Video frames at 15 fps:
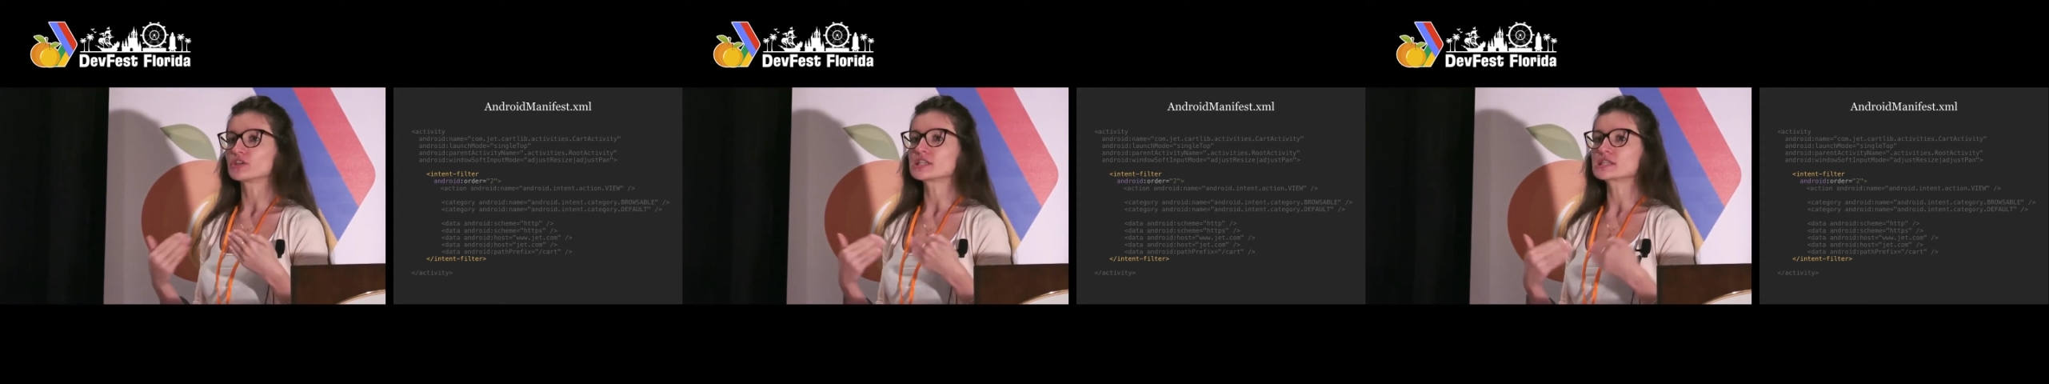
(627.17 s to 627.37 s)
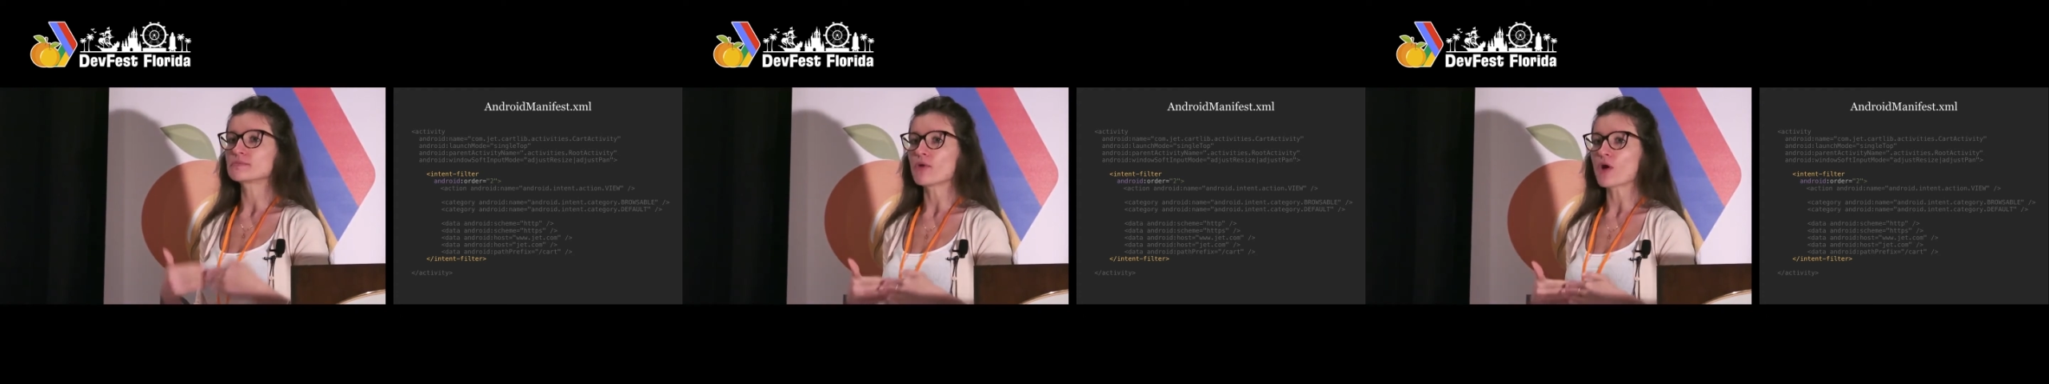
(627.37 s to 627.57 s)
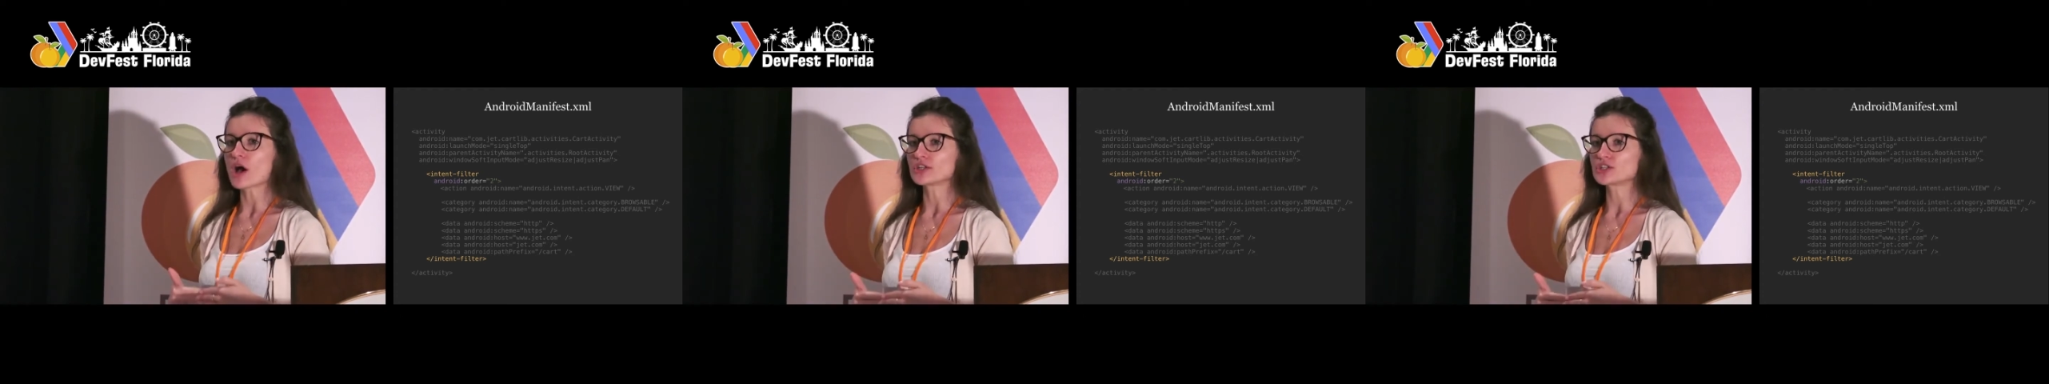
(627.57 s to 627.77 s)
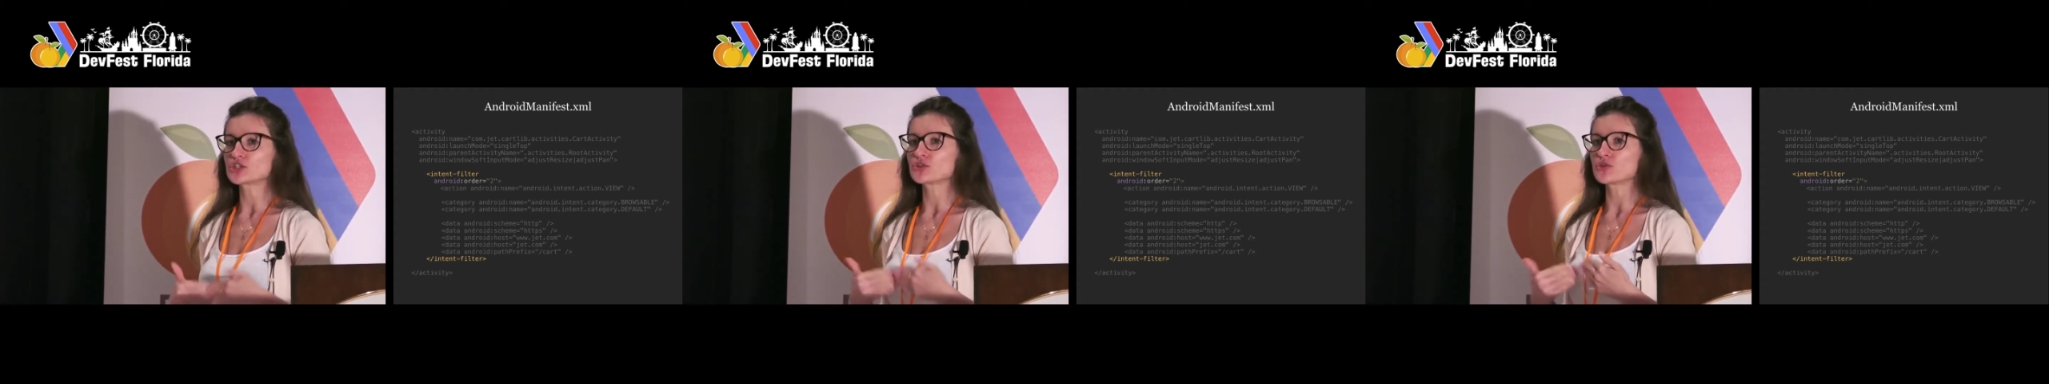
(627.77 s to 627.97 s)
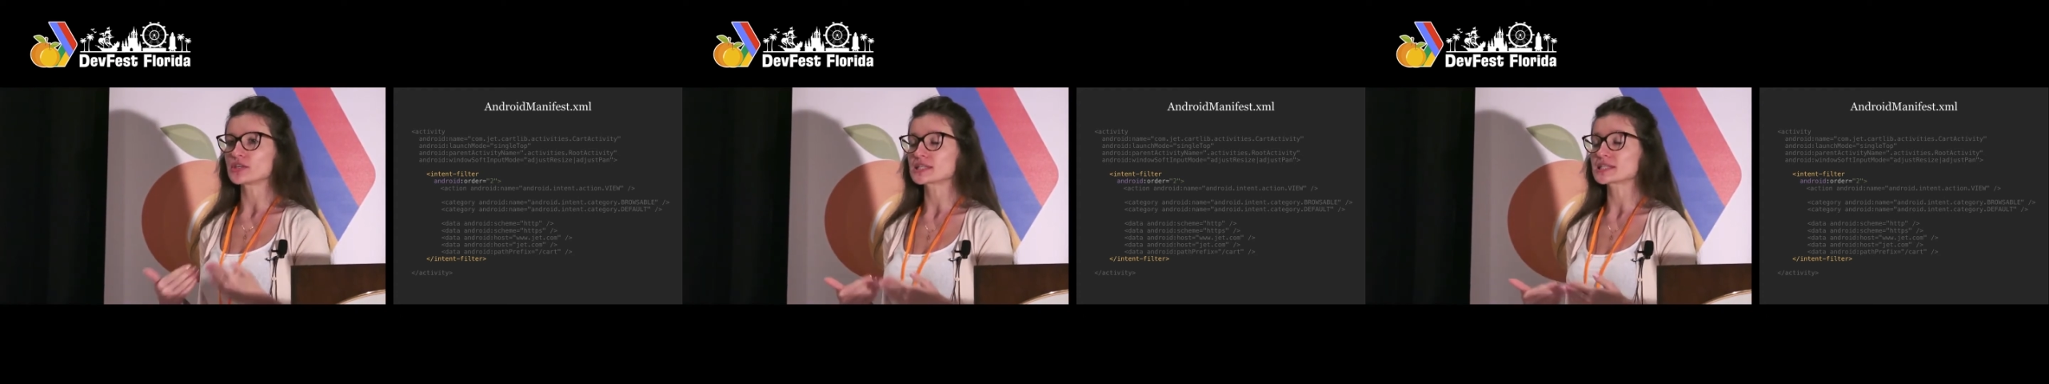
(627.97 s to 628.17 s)
respond
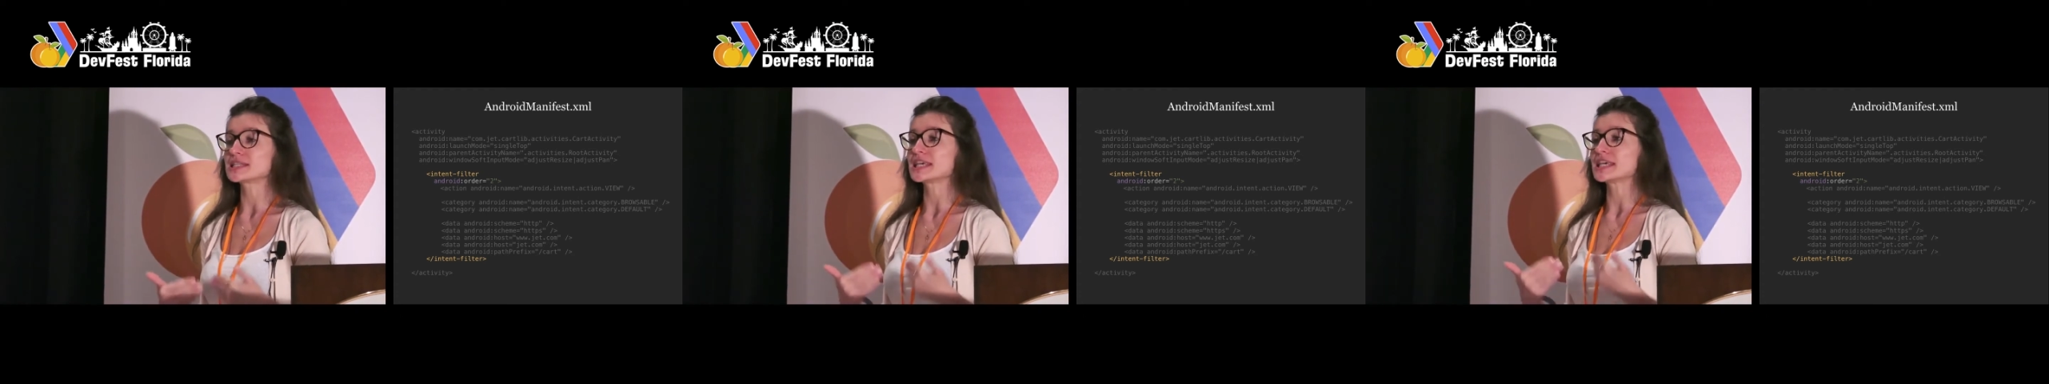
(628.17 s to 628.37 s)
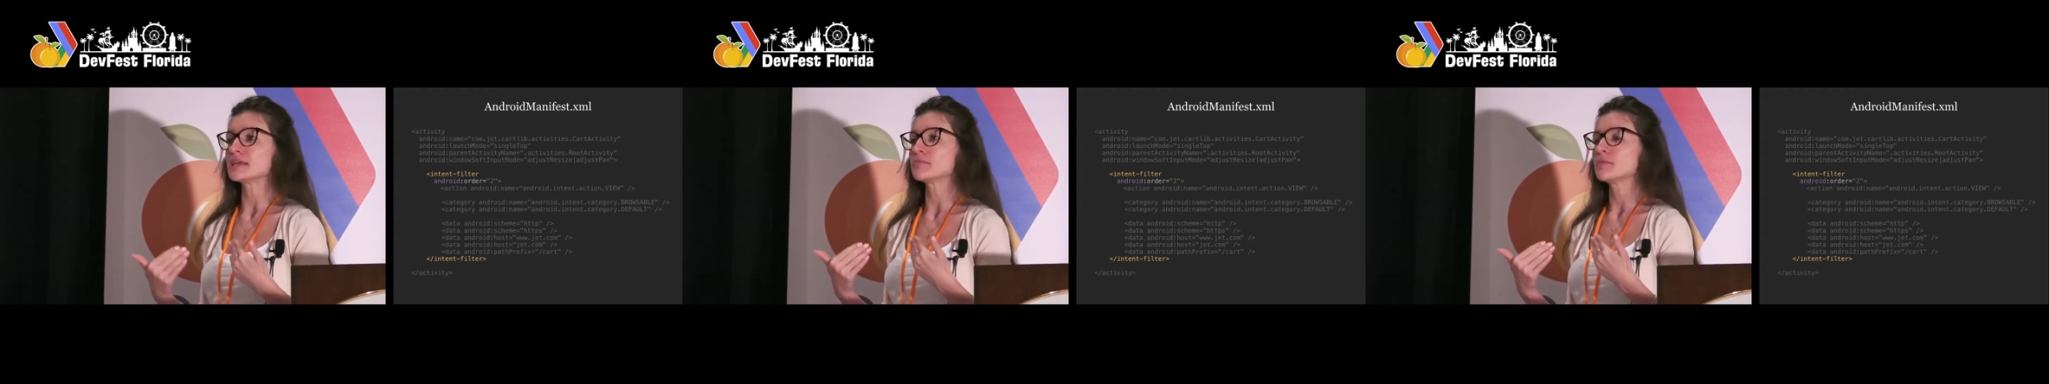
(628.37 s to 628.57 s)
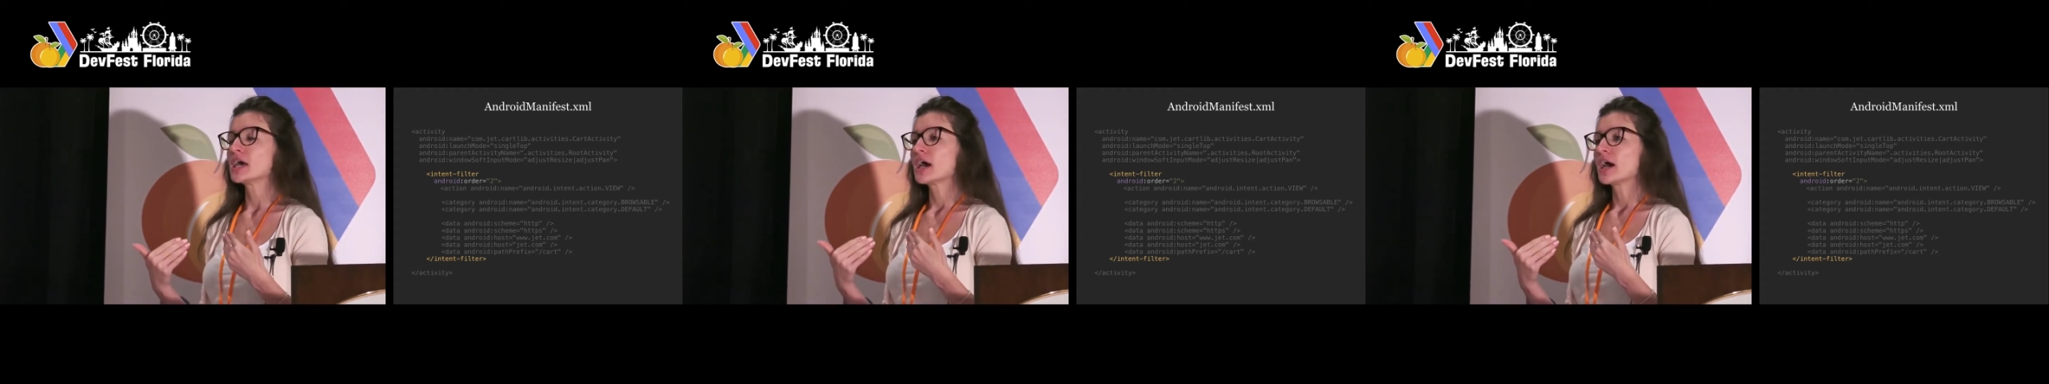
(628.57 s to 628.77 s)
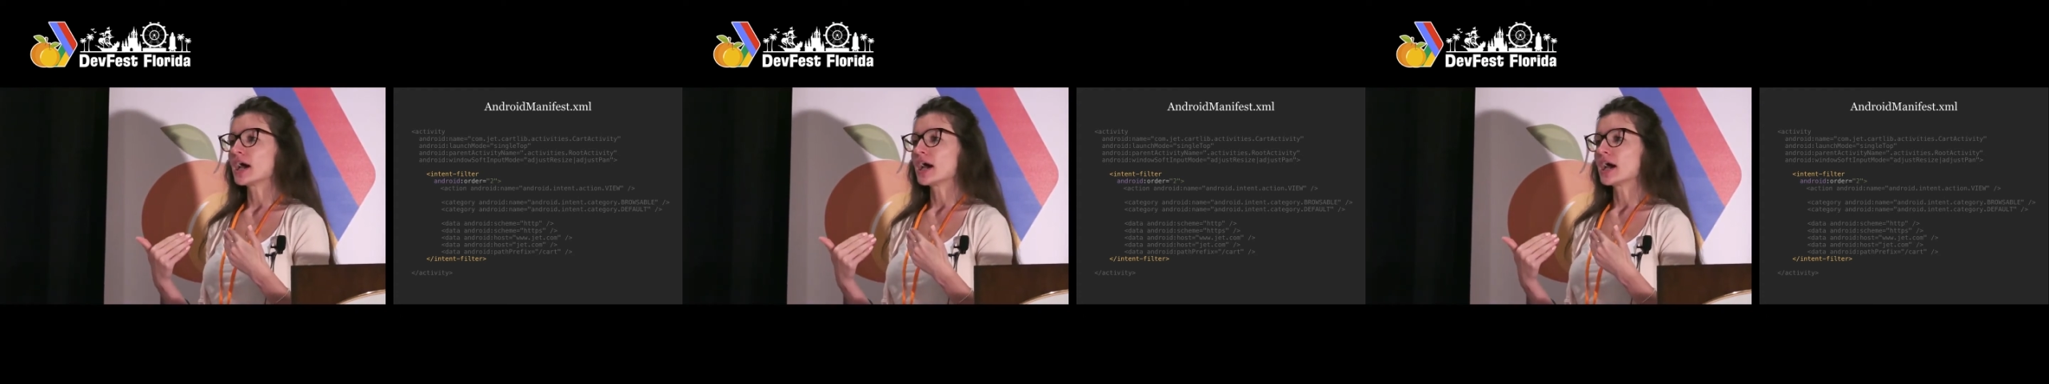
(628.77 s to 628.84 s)
to the same